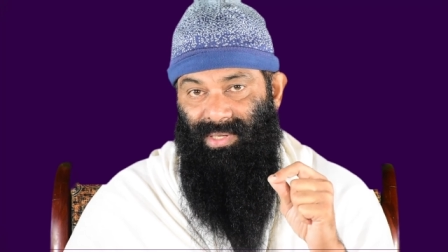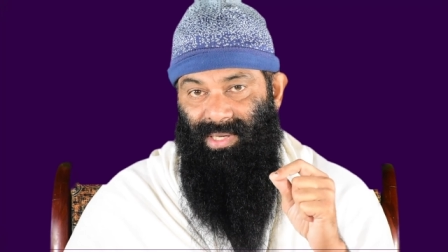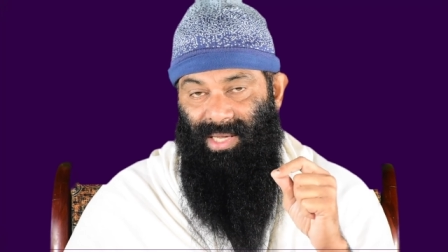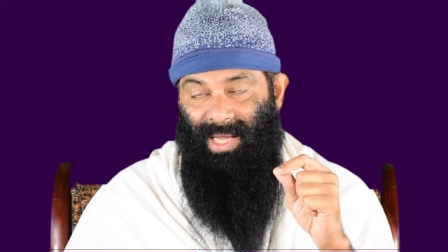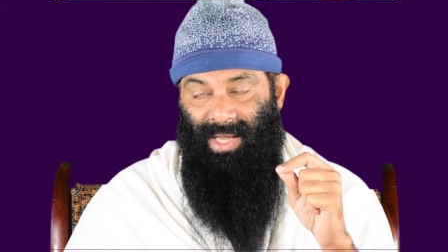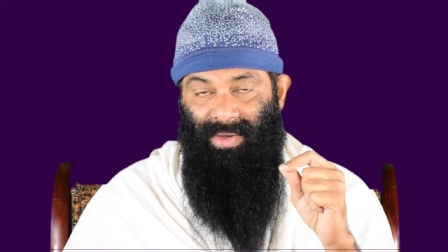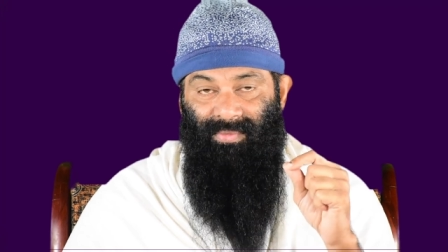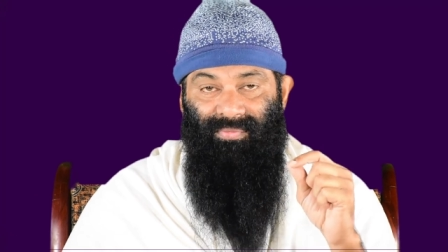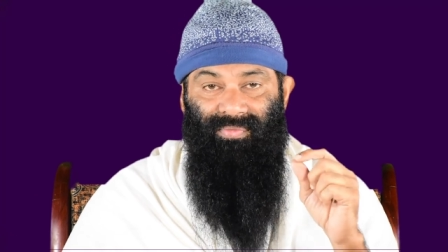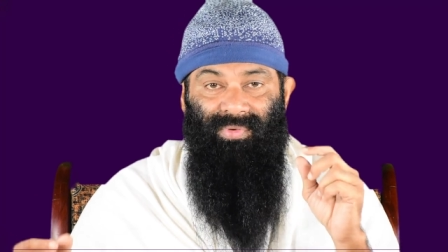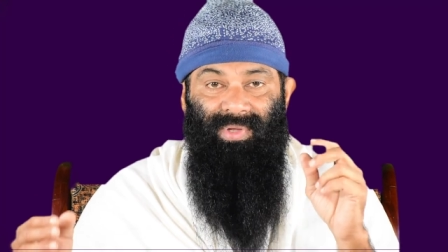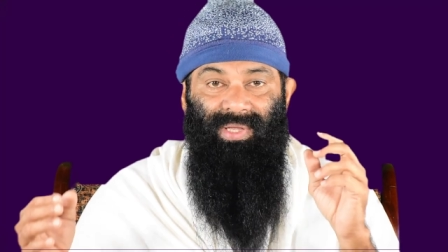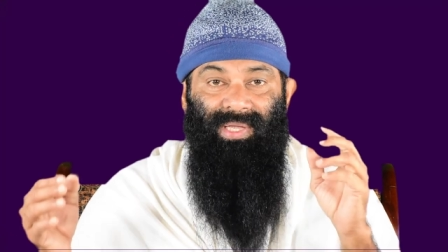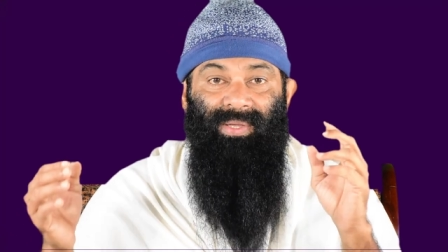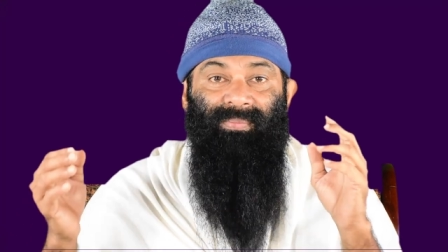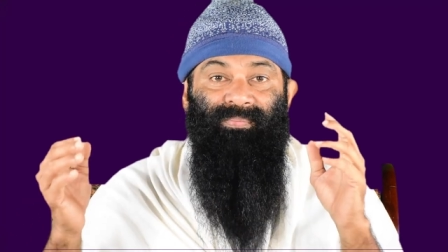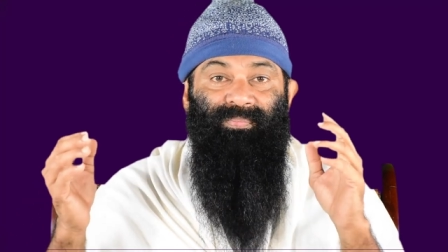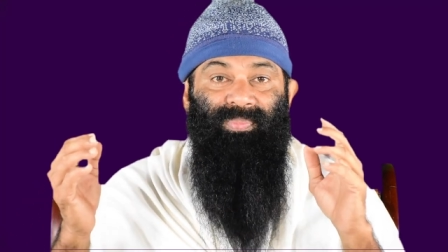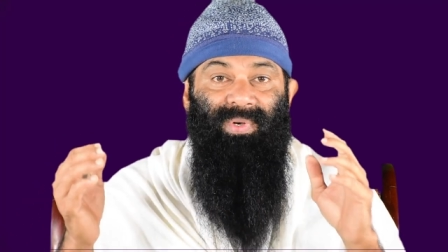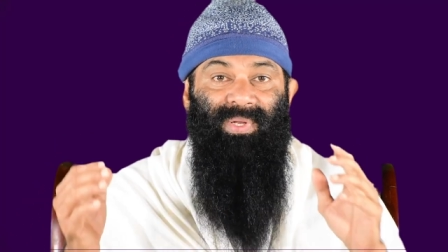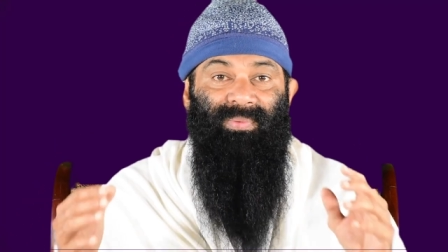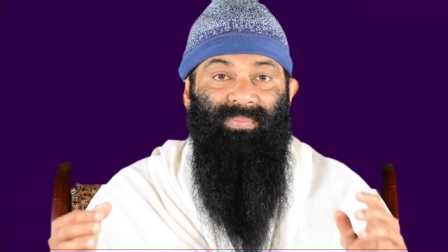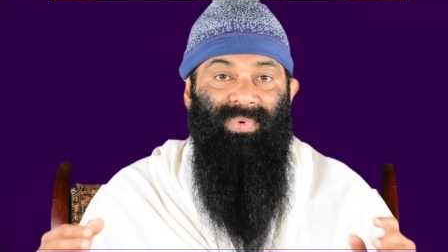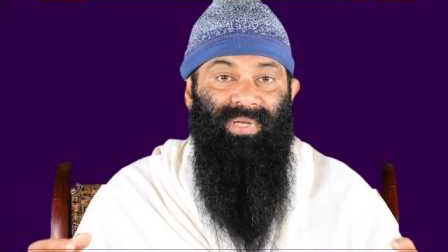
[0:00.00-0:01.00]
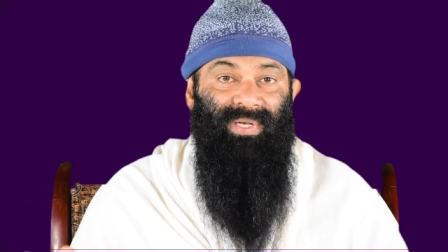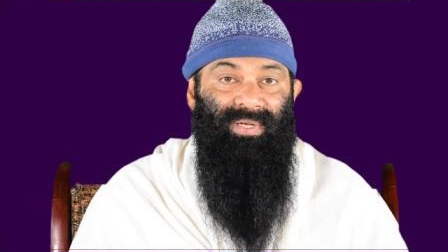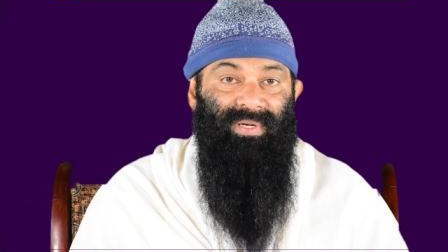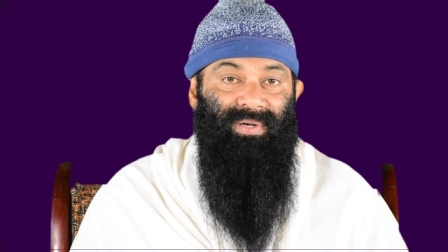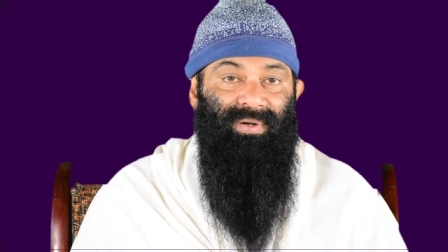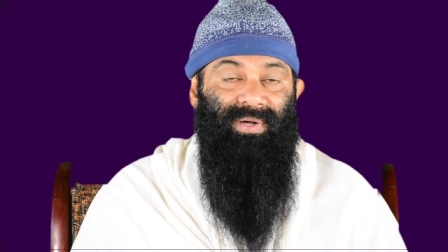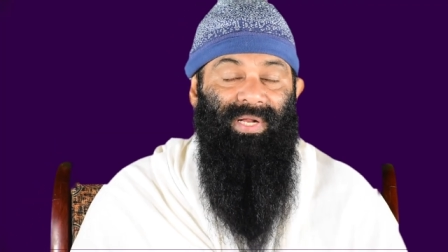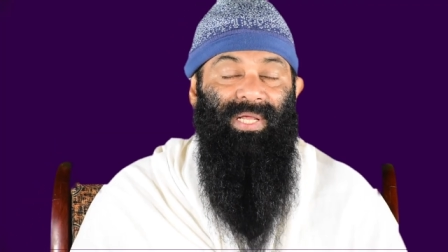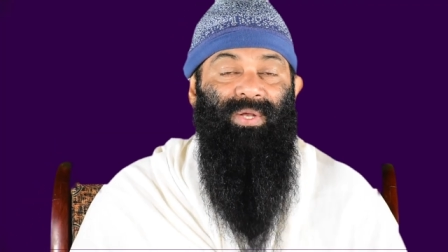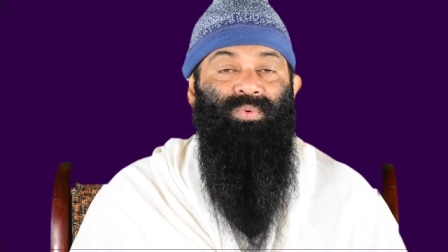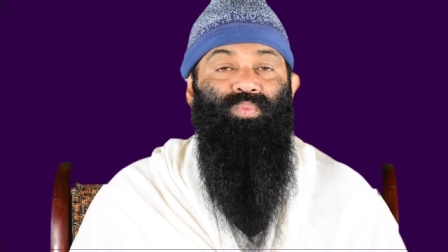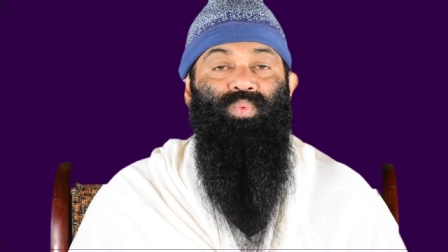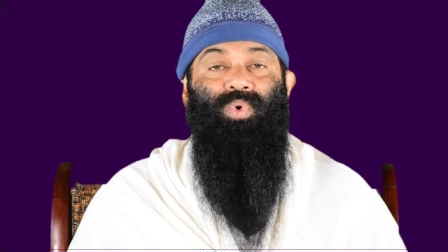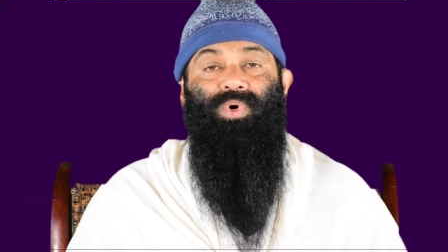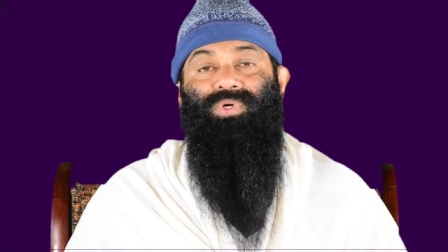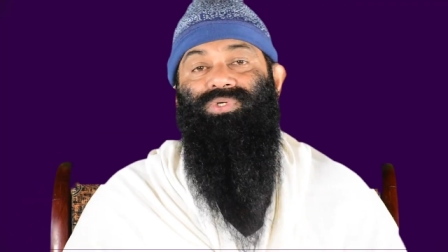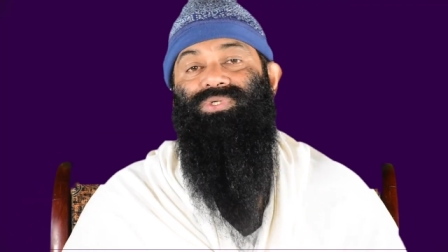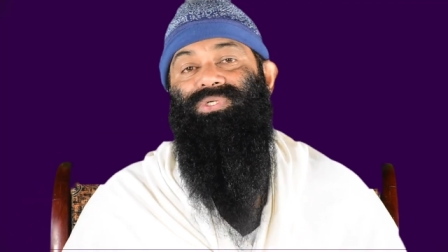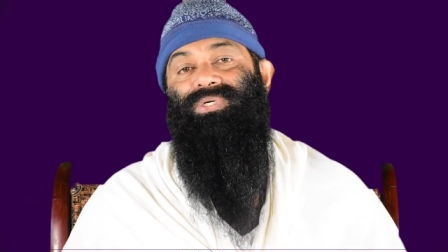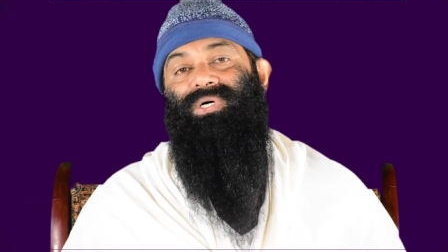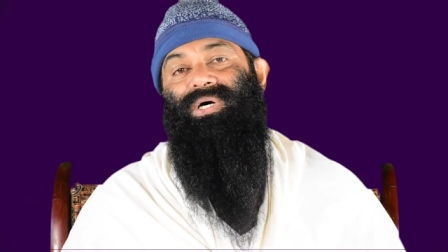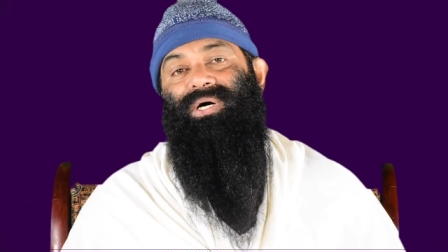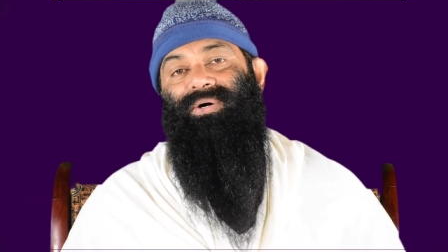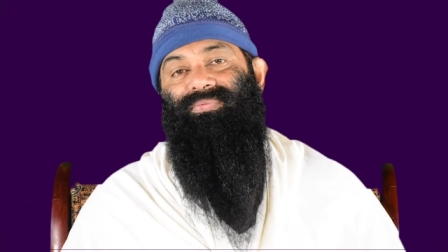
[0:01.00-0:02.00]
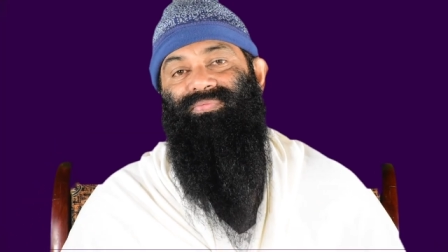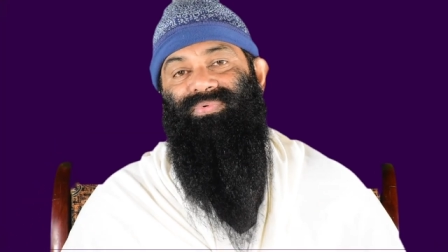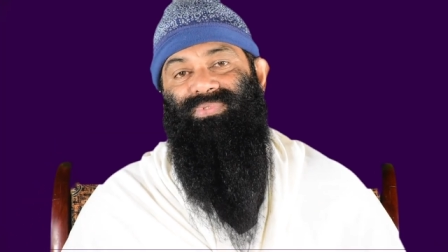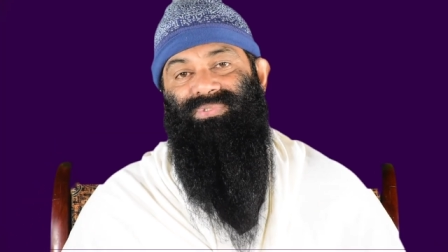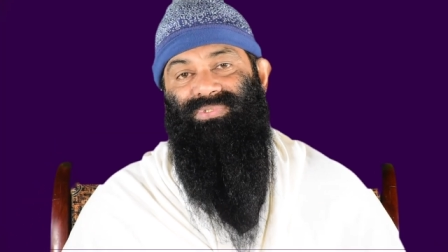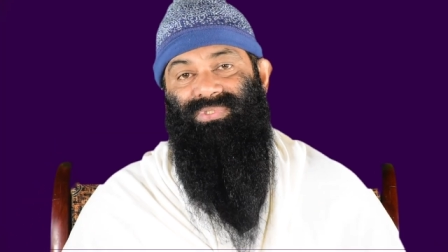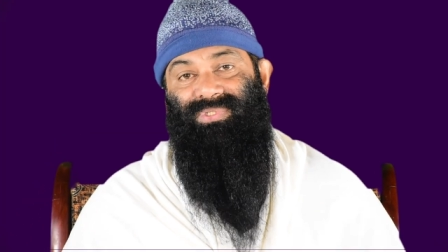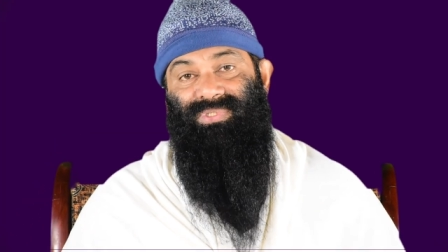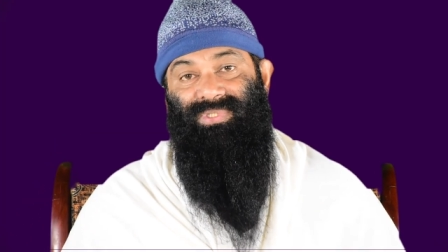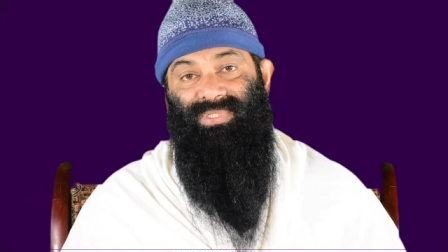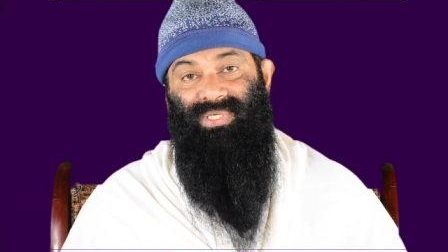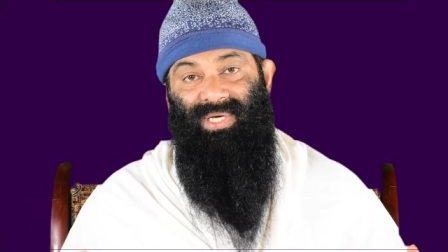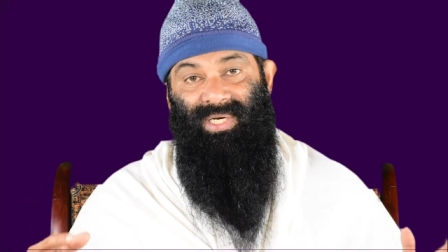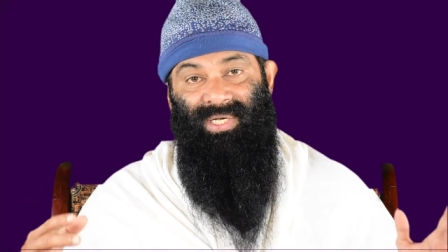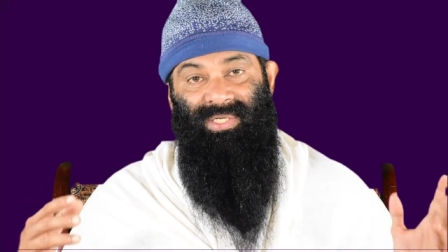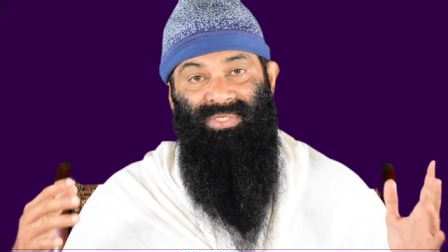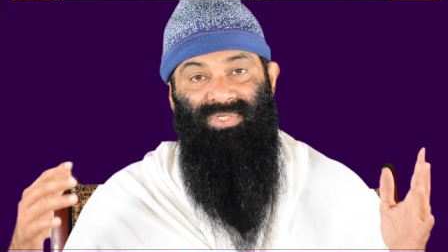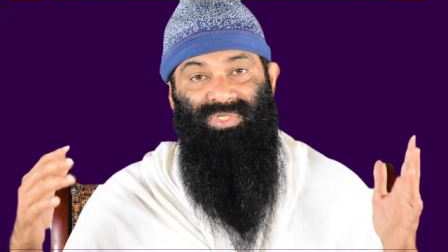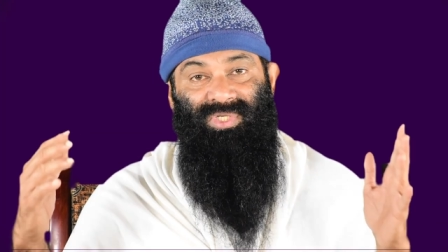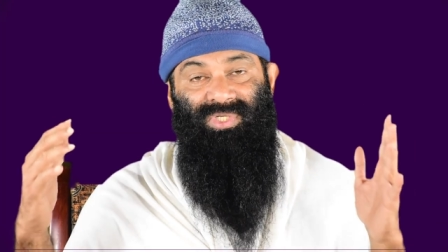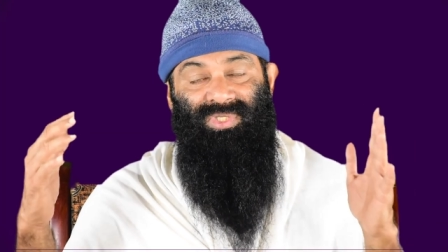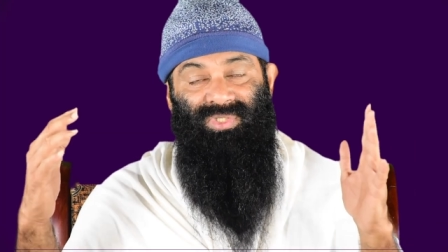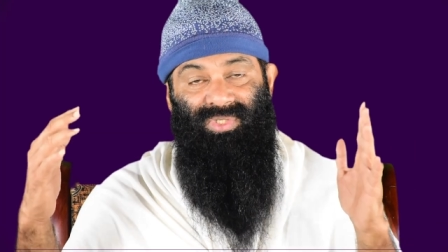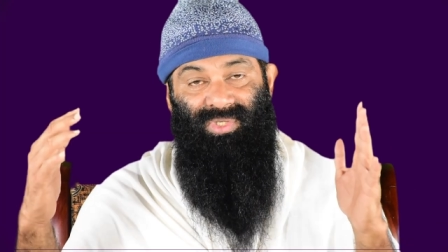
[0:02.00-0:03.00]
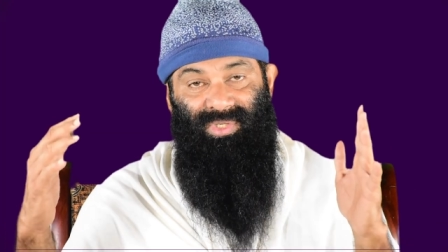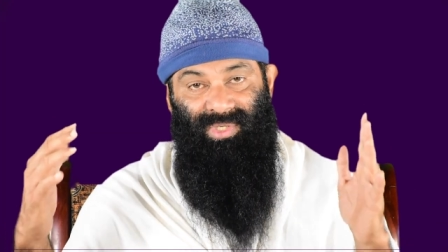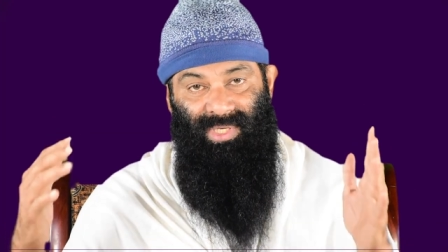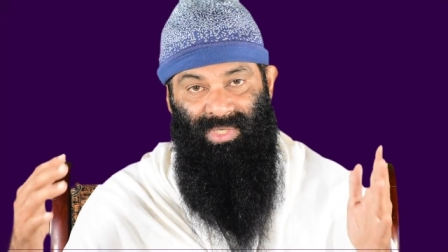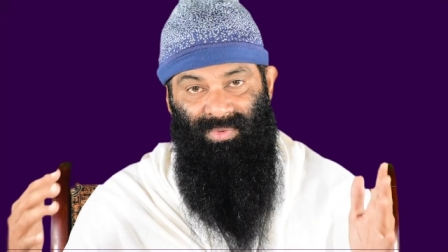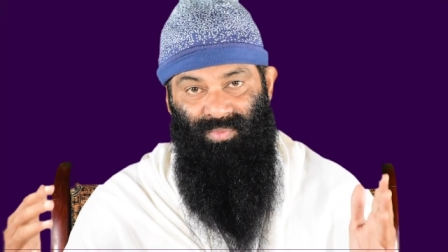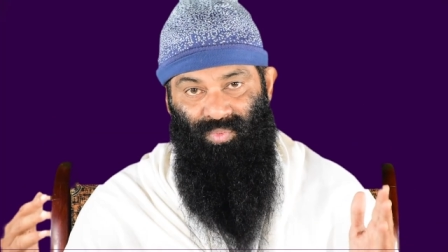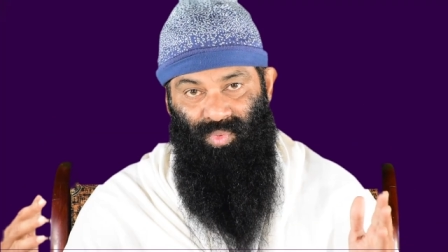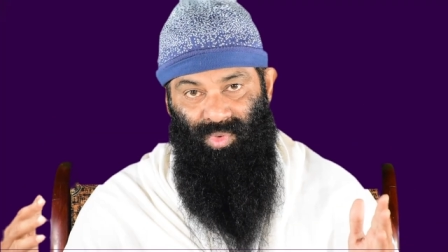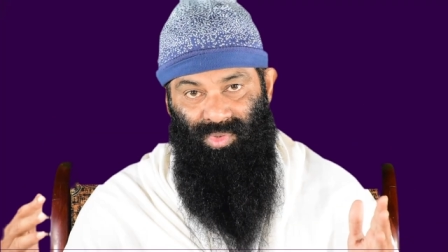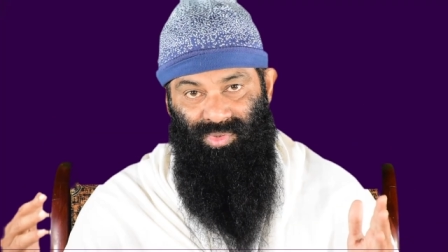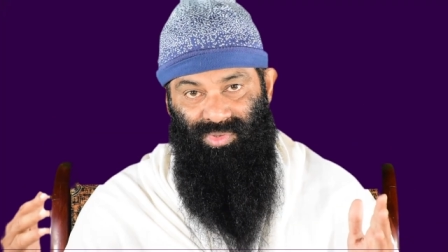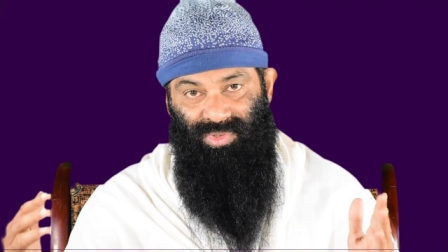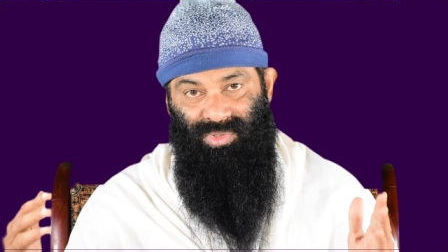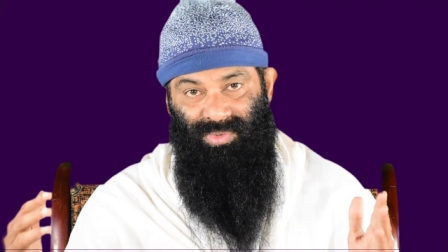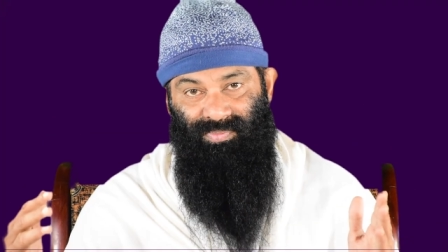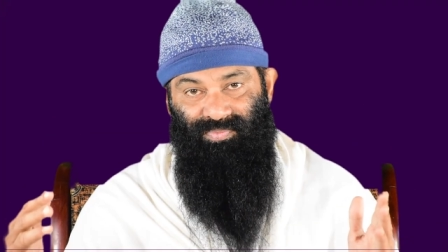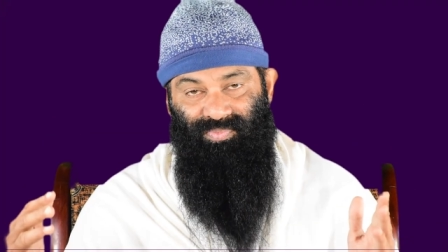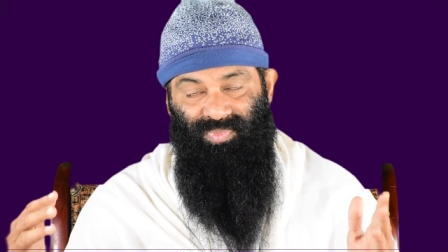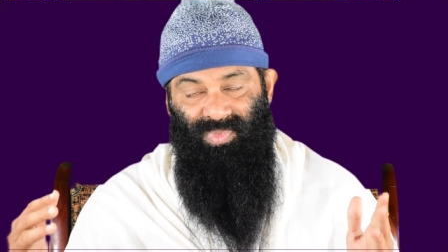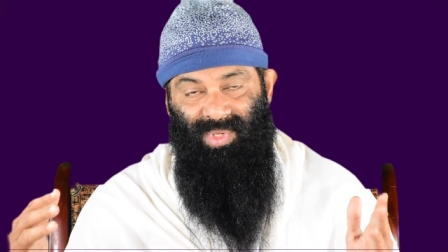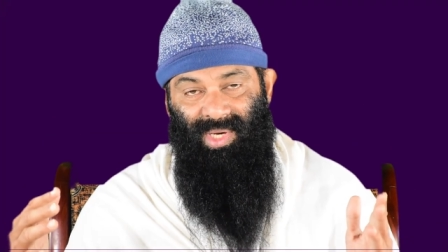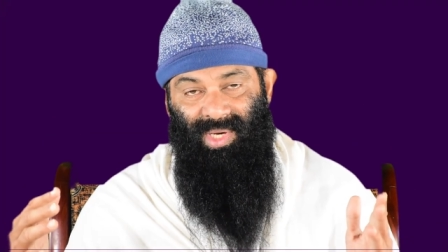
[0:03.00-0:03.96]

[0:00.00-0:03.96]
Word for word: have implemented rainwater harvesting, collecting the rainwater